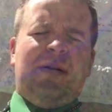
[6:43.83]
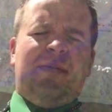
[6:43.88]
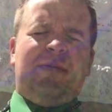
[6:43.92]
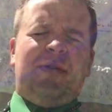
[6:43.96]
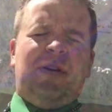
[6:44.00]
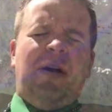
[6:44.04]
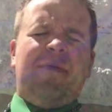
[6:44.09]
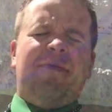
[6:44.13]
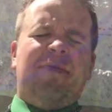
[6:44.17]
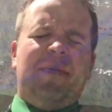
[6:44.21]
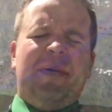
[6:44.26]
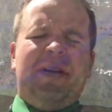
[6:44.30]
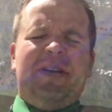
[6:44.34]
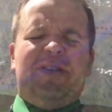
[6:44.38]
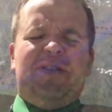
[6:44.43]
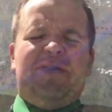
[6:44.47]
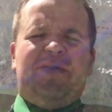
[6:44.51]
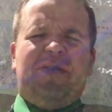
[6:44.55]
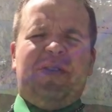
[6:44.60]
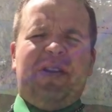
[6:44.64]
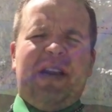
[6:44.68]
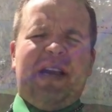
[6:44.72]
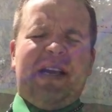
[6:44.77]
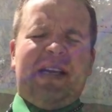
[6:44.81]
confirmation
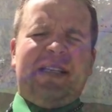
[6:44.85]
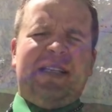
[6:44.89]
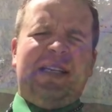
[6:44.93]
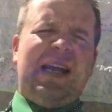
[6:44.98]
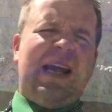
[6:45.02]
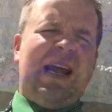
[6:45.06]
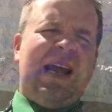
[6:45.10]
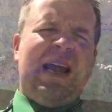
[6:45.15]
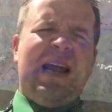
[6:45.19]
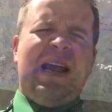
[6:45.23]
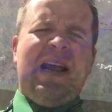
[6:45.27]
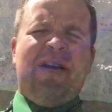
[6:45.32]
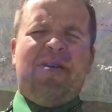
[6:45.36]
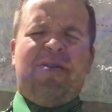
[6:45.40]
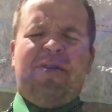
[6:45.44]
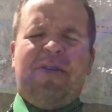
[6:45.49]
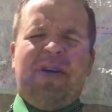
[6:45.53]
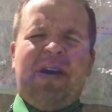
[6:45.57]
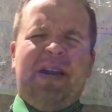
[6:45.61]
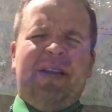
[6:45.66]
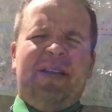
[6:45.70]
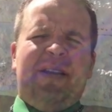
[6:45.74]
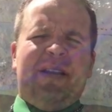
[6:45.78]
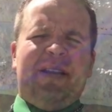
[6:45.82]
for the next day
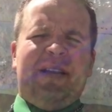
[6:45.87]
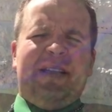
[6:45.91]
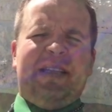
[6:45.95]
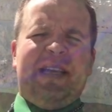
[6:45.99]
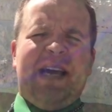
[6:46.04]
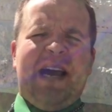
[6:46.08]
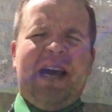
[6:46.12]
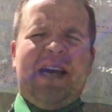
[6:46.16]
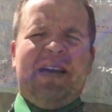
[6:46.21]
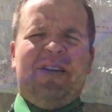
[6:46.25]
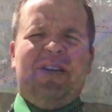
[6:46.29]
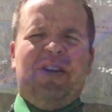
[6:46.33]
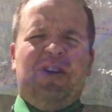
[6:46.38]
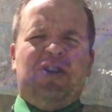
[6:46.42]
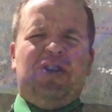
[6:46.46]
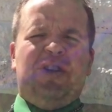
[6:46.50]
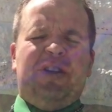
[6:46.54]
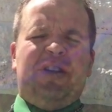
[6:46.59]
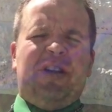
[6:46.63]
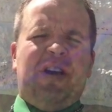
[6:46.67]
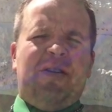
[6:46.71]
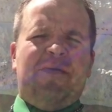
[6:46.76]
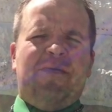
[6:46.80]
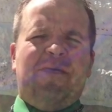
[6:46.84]
or anything like that,
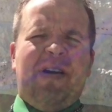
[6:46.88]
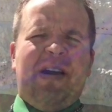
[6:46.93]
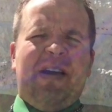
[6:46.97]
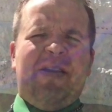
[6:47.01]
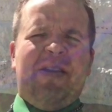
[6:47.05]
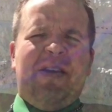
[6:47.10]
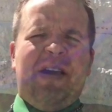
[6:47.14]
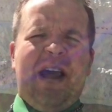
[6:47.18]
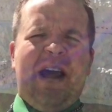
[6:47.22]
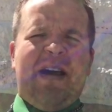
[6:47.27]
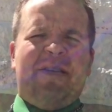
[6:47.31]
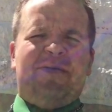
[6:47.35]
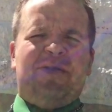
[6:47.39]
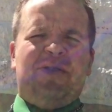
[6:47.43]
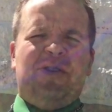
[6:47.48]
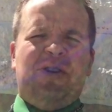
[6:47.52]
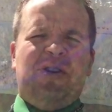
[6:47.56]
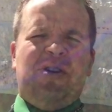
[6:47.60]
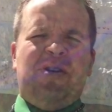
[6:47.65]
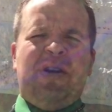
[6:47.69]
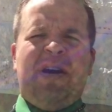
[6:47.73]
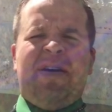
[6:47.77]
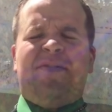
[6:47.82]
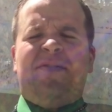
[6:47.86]
usually done right in the
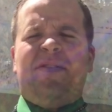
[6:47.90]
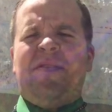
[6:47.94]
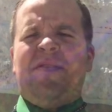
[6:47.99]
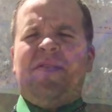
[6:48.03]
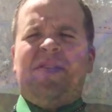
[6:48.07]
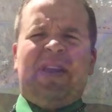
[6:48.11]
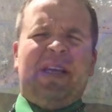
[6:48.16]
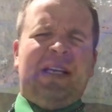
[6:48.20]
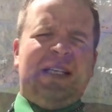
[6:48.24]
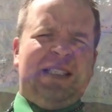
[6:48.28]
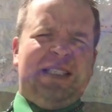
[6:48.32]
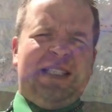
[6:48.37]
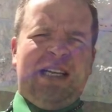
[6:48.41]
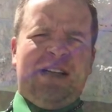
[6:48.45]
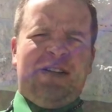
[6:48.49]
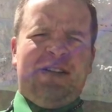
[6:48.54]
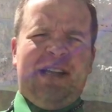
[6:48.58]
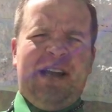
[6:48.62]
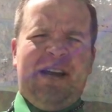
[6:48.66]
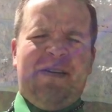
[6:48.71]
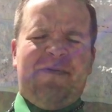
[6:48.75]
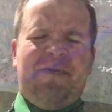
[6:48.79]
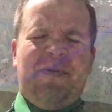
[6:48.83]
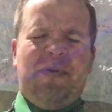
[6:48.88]
afternoon after everything is settled
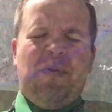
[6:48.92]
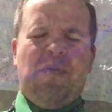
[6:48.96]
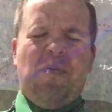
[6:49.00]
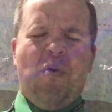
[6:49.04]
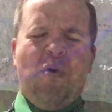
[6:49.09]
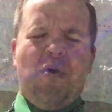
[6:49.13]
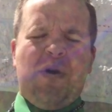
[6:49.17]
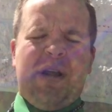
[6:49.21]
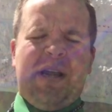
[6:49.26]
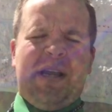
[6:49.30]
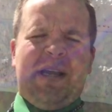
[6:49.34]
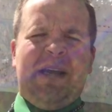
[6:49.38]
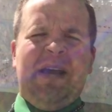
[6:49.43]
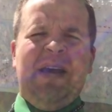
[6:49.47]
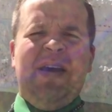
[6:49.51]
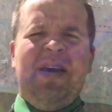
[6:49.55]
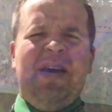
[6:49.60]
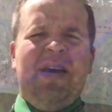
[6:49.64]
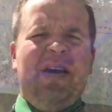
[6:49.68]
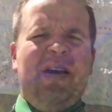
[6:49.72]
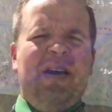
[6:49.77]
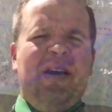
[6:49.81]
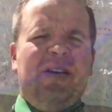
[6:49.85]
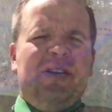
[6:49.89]
down from the morning.
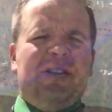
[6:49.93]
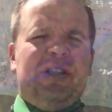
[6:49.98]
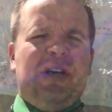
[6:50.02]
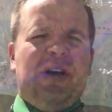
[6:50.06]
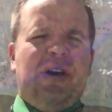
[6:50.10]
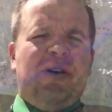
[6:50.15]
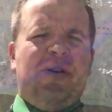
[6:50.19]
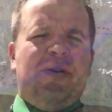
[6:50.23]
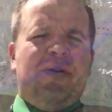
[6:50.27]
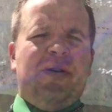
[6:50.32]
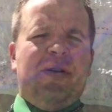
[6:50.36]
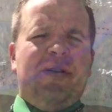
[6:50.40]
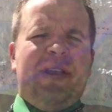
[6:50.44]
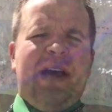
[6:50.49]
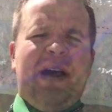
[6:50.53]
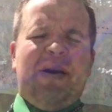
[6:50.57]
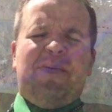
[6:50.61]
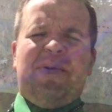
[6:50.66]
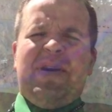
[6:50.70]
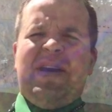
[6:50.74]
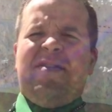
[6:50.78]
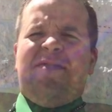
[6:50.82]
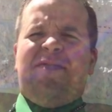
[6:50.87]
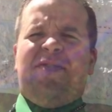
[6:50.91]
So that
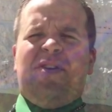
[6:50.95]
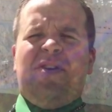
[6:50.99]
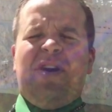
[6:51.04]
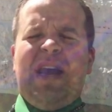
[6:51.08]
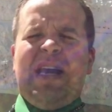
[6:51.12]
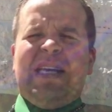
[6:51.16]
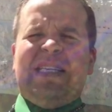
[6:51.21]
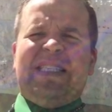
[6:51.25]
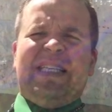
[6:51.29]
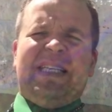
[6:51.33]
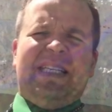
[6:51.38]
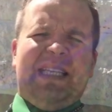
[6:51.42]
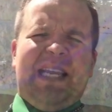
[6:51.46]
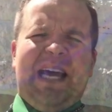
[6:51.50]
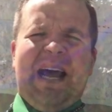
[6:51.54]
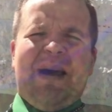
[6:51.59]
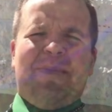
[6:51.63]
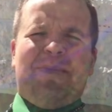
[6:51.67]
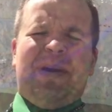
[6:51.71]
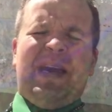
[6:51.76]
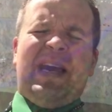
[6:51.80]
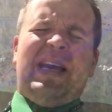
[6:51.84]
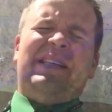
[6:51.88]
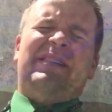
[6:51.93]
way, if there isn't a
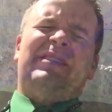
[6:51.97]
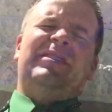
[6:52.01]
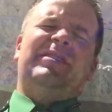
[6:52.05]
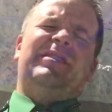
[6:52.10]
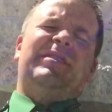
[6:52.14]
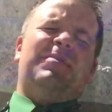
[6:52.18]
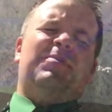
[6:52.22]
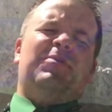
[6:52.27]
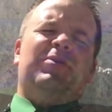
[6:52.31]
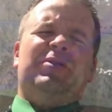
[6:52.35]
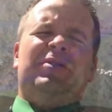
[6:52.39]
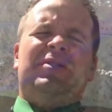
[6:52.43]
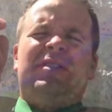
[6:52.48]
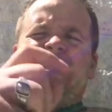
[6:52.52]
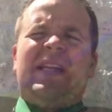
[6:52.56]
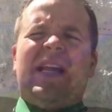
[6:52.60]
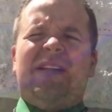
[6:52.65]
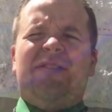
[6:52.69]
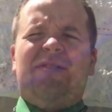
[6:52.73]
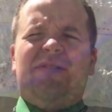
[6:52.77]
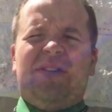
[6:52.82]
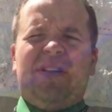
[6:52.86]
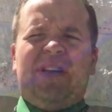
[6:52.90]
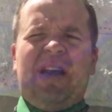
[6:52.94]
lab case and someone's
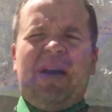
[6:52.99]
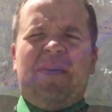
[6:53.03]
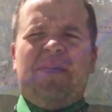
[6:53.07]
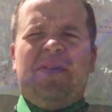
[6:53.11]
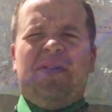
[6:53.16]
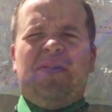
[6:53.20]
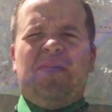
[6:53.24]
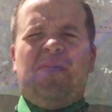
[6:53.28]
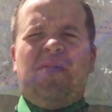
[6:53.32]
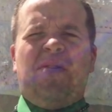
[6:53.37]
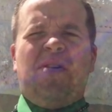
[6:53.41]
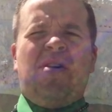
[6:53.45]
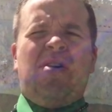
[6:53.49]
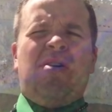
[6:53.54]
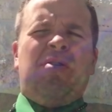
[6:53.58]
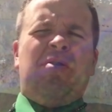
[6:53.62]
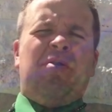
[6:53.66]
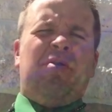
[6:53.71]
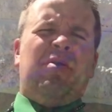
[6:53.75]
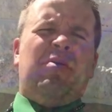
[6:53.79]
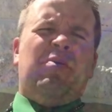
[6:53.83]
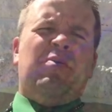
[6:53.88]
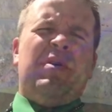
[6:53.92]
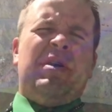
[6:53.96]
scheduled to come in
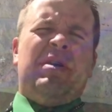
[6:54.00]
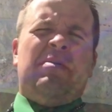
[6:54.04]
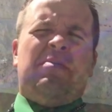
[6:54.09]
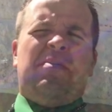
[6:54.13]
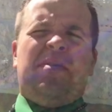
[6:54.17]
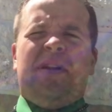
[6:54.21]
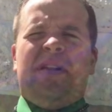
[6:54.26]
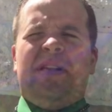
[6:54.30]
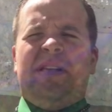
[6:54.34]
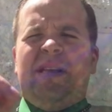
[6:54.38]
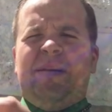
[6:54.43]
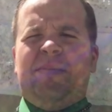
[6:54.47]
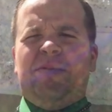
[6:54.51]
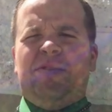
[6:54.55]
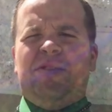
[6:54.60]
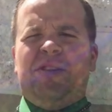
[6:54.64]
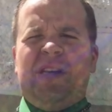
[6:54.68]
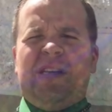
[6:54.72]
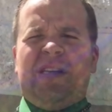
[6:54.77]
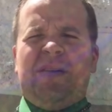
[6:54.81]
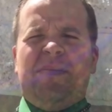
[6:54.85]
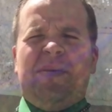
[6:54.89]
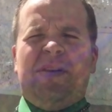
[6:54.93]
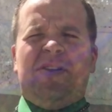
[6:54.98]
tomorrow, we want to double
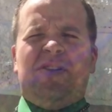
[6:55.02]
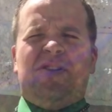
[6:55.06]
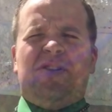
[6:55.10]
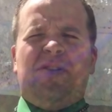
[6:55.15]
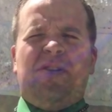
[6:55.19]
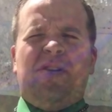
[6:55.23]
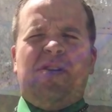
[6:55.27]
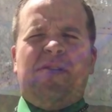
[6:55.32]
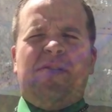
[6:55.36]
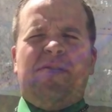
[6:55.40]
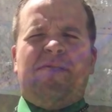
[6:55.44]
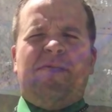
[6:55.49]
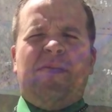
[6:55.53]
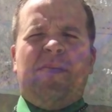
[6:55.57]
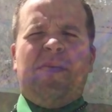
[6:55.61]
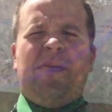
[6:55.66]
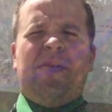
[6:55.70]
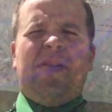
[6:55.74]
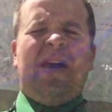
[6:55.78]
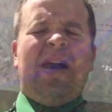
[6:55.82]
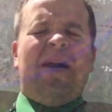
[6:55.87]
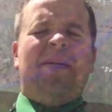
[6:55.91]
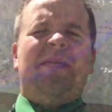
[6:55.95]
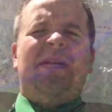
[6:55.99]
check to make sure from
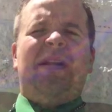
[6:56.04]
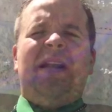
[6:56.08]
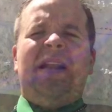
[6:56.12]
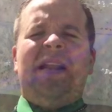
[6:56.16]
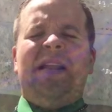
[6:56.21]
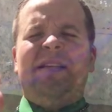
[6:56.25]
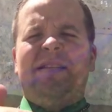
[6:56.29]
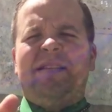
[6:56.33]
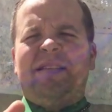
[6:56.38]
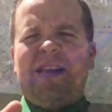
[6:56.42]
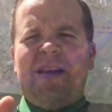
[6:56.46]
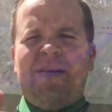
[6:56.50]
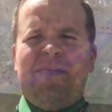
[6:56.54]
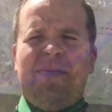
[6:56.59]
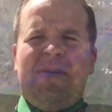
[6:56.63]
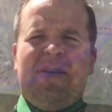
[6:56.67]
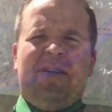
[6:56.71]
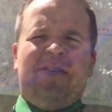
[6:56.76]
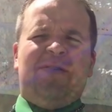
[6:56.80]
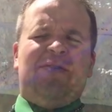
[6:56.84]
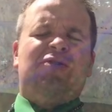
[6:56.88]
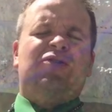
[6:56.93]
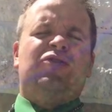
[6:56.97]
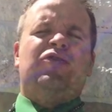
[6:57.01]
the lab that it is
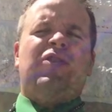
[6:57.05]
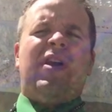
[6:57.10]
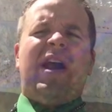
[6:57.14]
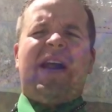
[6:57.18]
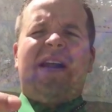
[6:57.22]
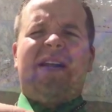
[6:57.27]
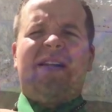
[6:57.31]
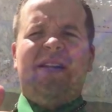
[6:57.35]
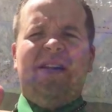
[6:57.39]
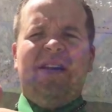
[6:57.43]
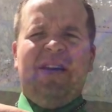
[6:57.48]
coming, track